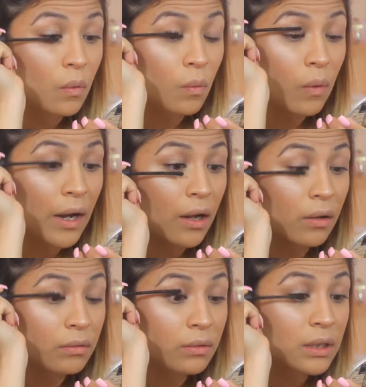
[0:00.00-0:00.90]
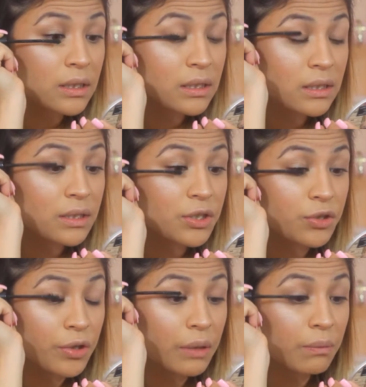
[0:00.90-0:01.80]
Wow, this is
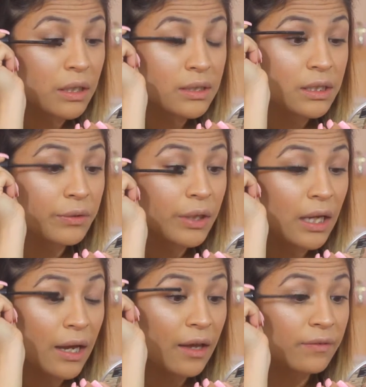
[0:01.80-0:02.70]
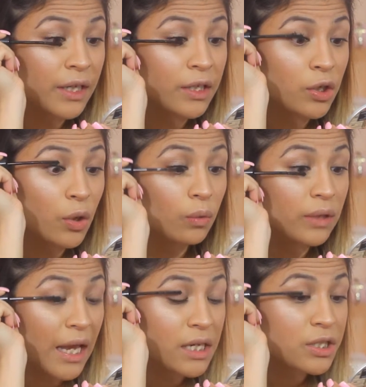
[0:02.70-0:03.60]
extreme considering I have like no
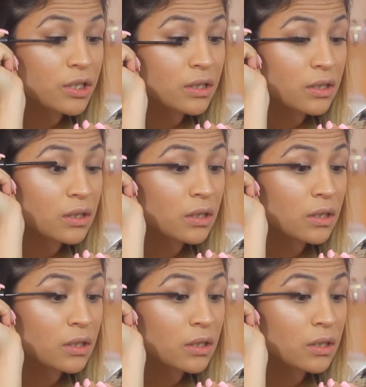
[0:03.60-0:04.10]
lashes.